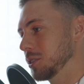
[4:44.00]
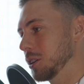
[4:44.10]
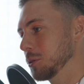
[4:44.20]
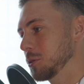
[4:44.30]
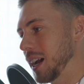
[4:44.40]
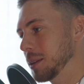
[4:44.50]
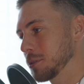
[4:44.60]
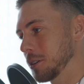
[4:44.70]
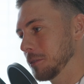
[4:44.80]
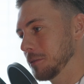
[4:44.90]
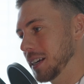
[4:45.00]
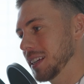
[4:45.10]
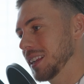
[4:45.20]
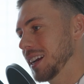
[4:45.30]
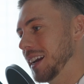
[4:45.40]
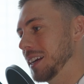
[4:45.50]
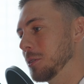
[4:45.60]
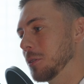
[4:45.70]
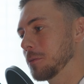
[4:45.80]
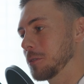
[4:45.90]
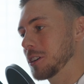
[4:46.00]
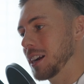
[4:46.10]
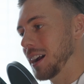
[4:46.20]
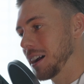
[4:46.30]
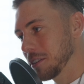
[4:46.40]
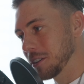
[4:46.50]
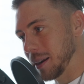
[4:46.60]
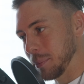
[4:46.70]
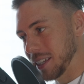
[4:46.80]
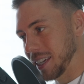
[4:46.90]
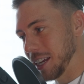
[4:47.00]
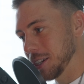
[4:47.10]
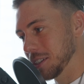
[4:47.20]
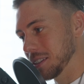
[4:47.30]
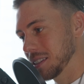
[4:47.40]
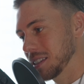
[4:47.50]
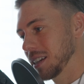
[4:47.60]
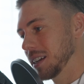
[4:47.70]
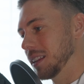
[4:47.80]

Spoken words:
go to Add Profile and look for other applications